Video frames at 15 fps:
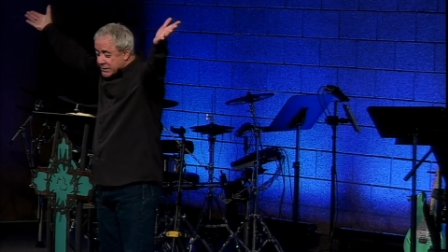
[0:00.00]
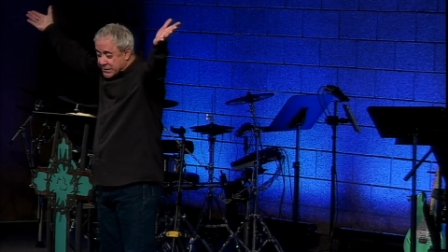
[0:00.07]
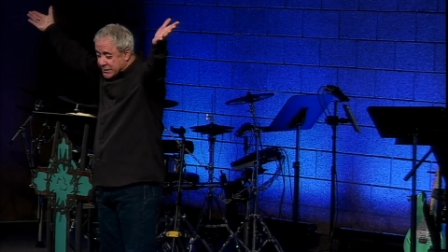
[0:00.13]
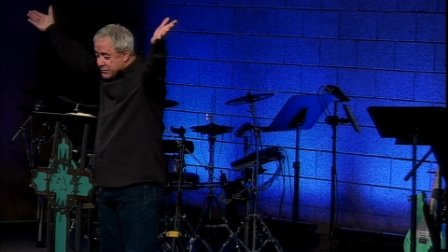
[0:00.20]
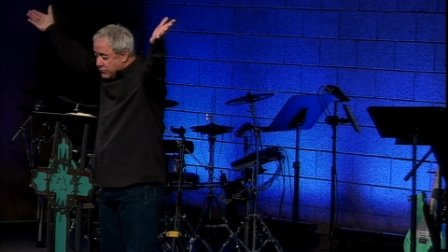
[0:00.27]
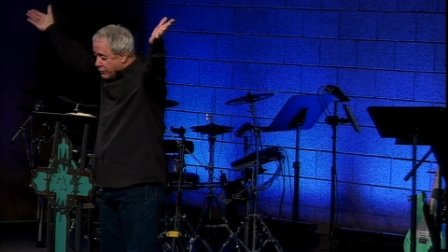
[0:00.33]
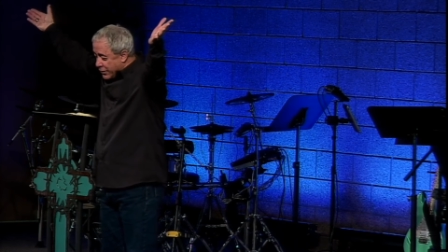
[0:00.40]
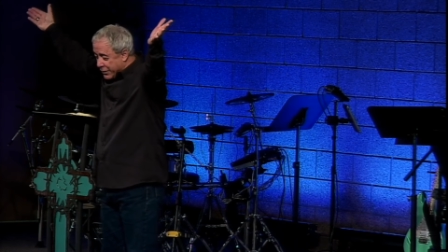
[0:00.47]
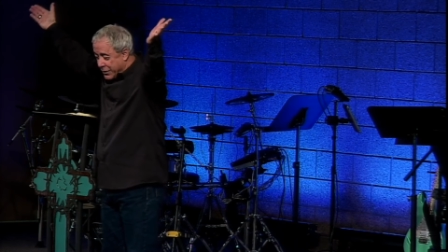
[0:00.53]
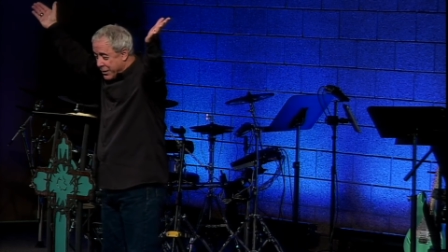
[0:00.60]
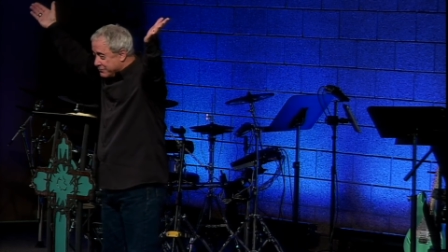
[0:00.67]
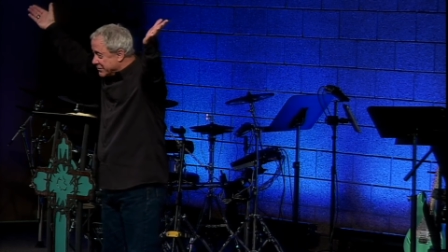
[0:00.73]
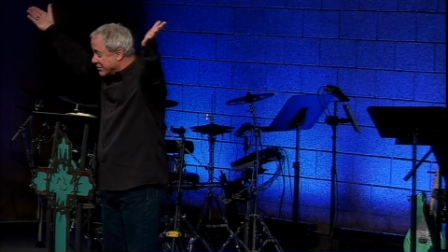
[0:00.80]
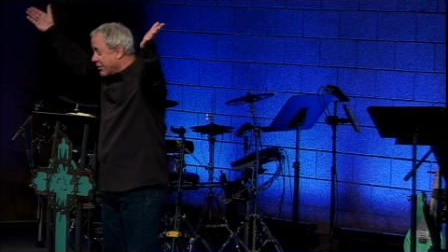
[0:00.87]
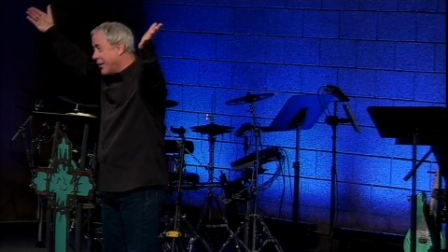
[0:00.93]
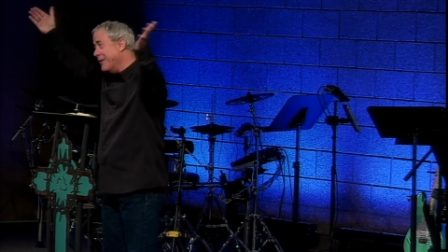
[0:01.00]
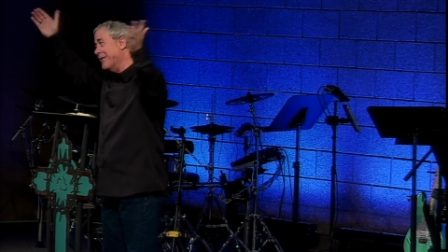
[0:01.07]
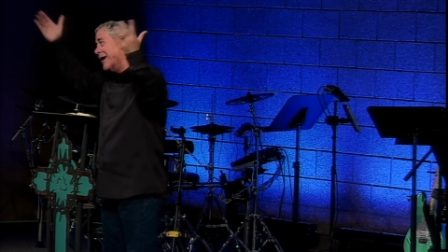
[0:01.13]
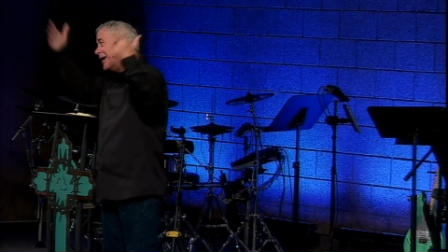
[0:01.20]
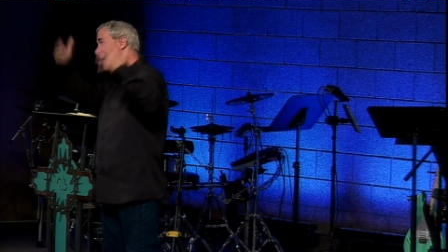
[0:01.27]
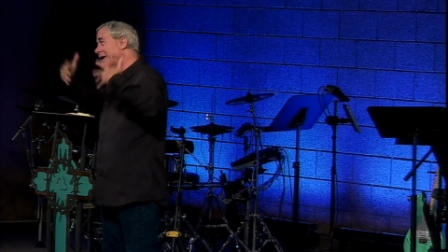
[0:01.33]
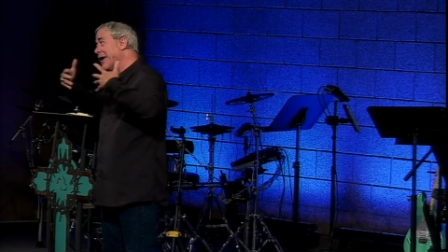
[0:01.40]
didn't work. I'm sorry,
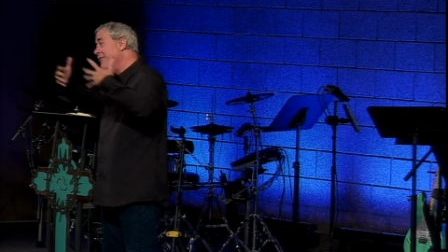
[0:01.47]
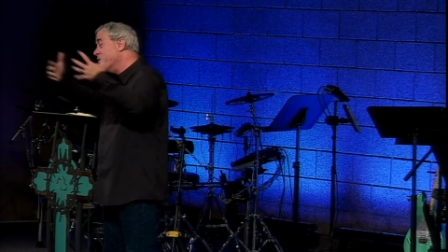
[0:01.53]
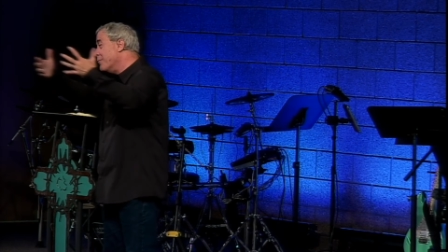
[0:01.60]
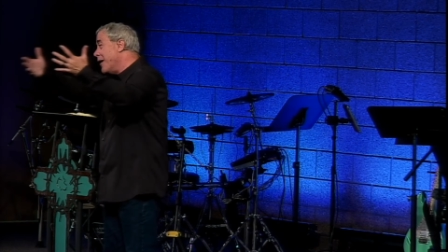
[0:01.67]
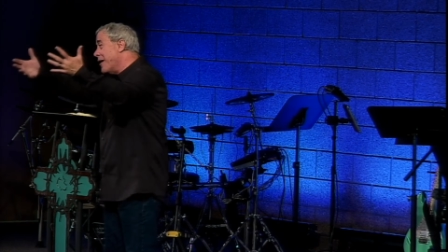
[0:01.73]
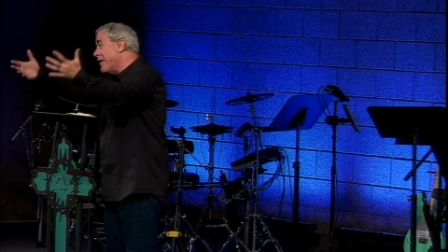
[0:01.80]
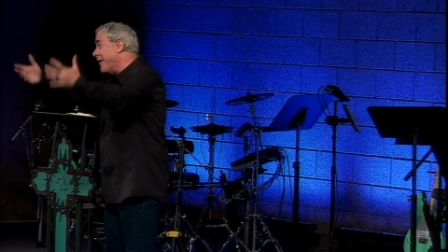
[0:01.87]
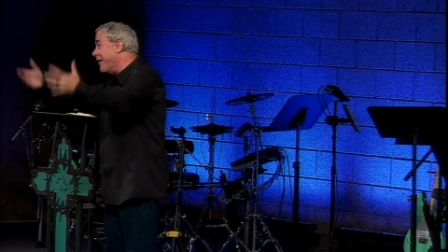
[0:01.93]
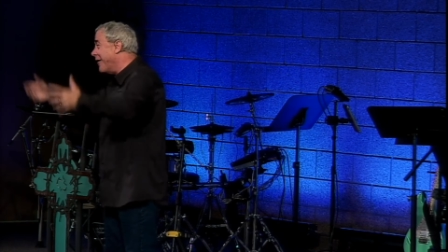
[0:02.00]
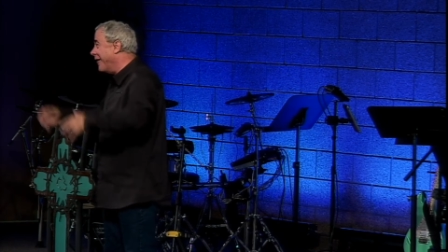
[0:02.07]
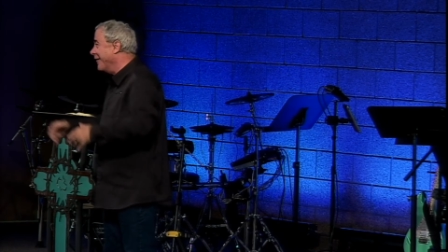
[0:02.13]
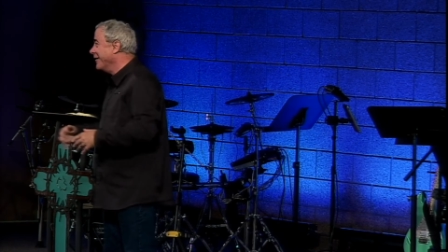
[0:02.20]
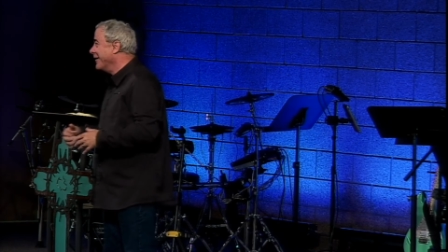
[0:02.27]
man. I gave it my all.